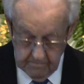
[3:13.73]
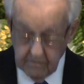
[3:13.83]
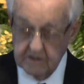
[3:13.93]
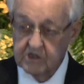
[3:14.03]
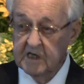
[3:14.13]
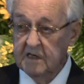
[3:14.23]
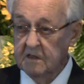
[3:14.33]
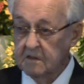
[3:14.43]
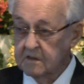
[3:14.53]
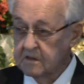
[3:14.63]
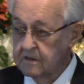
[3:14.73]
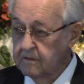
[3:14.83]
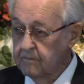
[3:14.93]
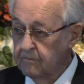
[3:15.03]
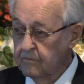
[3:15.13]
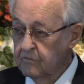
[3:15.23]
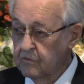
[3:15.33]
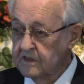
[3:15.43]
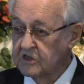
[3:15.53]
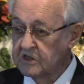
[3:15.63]
But sinners,
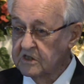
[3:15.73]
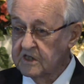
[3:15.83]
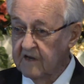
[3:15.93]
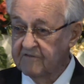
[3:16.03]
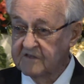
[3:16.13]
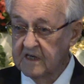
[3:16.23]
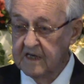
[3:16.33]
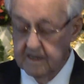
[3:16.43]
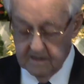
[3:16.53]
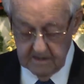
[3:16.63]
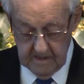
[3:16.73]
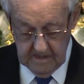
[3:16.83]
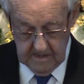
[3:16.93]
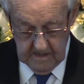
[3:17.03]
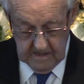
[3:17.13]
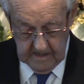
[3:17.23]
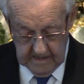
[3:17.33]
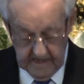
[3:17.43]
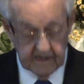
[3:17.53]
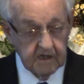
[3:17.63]
Christians, have sinned
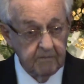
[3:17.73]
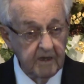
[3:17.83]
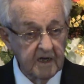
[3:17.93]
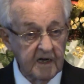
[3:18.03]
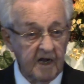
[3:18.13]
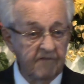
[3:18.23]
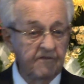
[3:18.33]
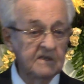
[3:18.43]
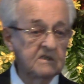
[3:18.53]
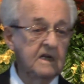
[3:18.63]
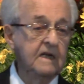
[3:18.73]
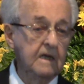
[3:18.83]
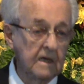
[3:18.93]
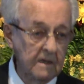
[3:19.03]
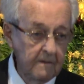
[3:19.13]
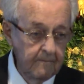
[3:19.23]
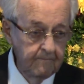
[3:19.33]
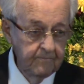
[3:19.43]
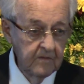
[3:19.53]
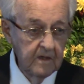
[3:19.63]
and committed every sin
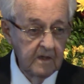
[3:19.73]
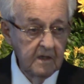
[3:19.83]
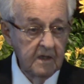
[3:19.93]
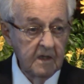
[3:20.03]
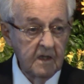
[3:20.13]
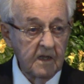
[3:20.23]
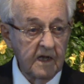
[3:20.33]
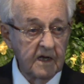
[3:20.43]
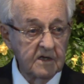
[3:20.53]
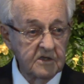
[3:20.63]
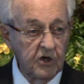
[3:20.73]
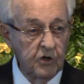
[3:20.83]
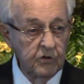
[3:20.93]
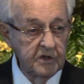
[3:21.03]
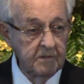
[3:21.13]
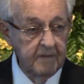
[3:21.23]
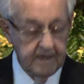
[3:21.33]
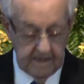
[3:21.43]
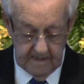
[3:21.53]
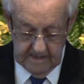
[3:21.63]
that is known to man